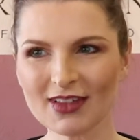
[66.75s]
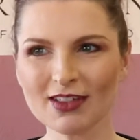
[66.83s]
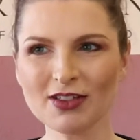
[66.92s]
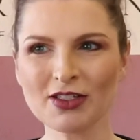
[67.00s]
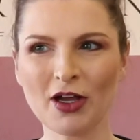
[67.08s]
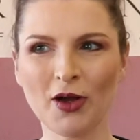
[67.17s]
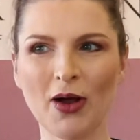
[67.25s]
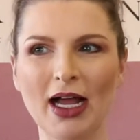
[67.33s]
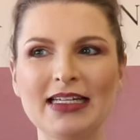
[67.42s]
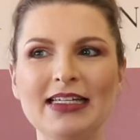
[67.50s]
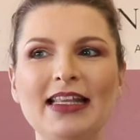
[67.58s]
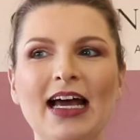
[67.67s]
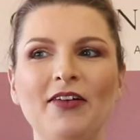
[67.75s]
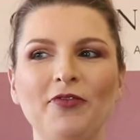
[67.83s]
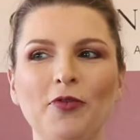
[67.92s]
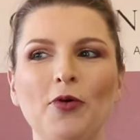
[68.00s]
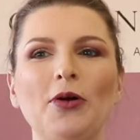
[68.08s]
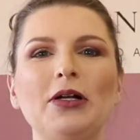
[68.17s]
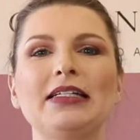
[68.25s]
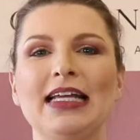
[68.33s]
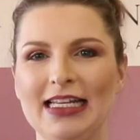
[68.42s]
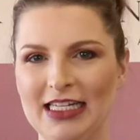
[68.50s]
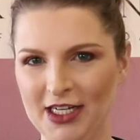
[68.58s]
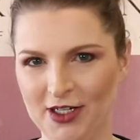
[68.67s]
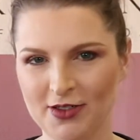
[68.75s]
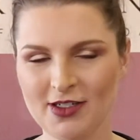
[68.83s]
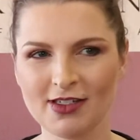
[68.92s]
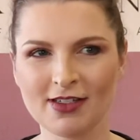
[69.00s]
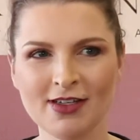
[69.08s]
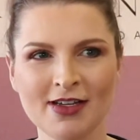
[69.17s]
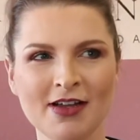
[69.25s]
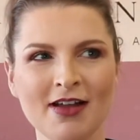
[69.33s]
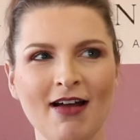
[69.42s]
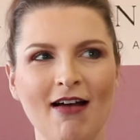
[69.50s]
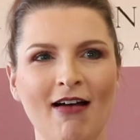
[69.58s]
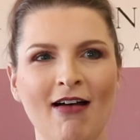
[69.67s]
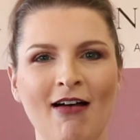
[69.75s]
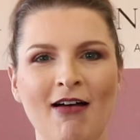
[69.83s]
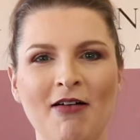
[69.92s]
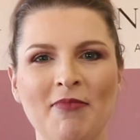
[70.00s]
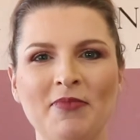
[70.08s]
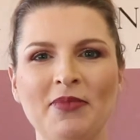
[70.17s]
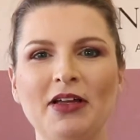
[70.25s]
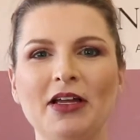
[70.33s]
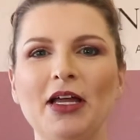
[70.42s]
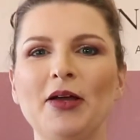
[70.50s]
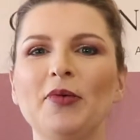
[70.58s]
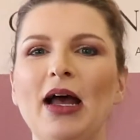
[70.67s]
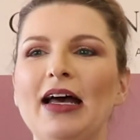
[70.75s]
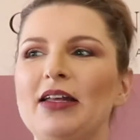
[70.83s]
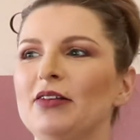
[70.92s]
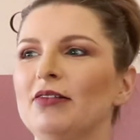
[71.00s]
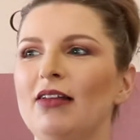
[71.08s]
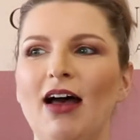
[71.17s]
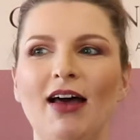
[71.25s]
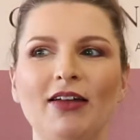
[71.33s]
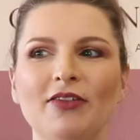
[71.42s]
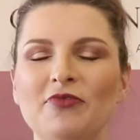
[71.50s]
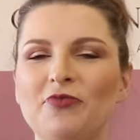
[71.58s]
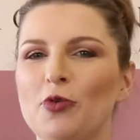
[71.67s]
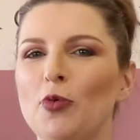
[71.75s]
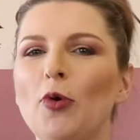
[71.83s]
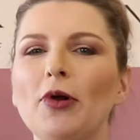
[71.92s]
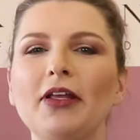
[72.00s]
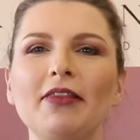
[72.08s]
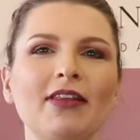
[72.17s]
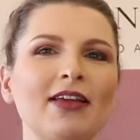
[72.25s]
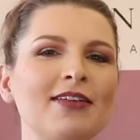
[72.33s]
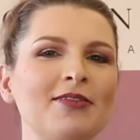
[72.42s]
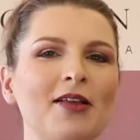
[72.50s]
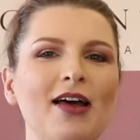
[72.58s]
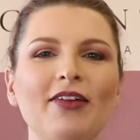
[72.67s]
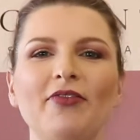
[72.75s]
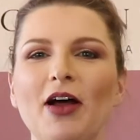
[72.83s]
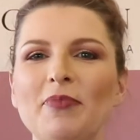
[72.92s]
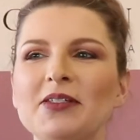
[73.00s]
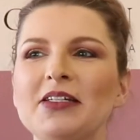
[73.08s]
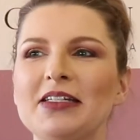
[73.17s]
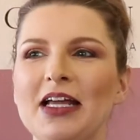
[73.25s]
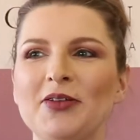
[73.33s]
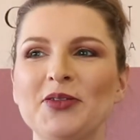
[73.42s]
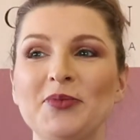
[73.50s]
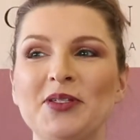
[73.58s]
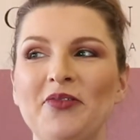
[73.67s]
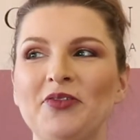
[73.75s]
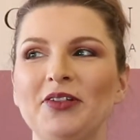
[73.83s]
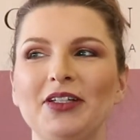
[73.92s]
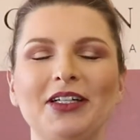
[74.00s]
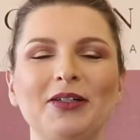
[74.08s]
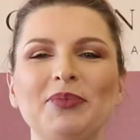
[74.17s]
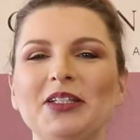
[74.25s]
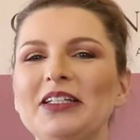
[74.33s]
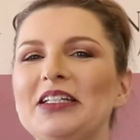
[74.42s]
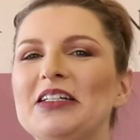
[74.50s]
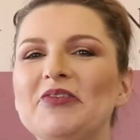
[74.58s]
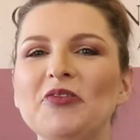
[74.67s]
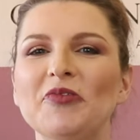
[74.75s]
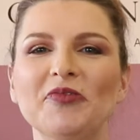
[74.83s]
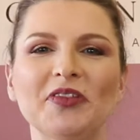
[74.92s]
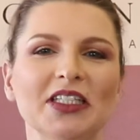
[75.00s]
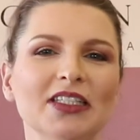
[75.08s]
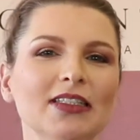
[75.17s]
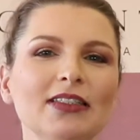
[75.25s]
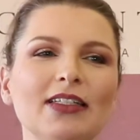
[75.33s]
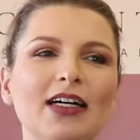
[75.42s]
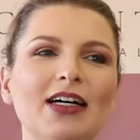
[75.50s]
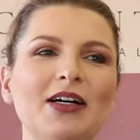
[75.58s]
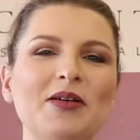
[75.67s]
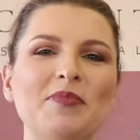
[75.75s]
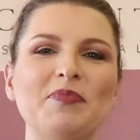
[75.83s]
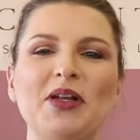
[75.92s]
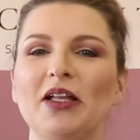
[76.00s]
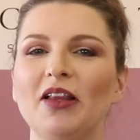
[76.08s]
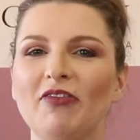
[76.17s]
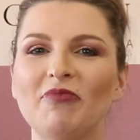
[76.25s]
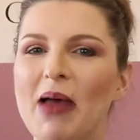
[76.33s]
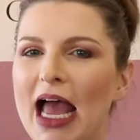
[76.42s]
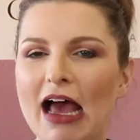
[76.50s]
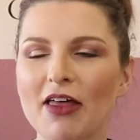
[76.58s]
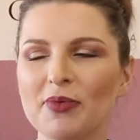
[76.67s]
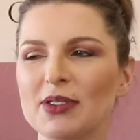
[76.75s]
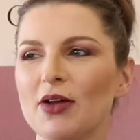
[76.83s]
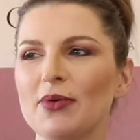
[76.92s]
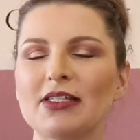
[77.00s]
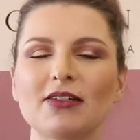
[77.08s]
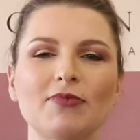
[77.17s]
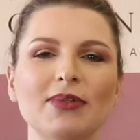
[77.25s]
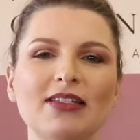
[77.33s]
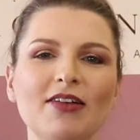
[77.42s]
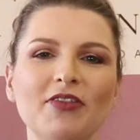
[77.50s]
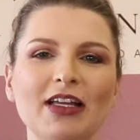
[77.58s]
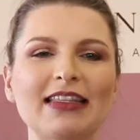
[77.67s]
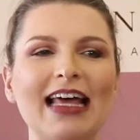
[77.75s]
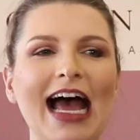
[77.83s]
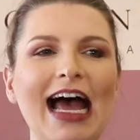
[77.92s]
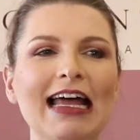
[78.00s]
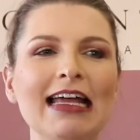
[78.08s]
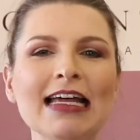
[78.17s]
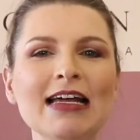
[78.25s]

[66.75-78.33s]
So I did that for 10 years. It had a lot of rewarding things, a lot of ups and downs. It was definitely a completely different field, but I love math, was always good with stuff like that.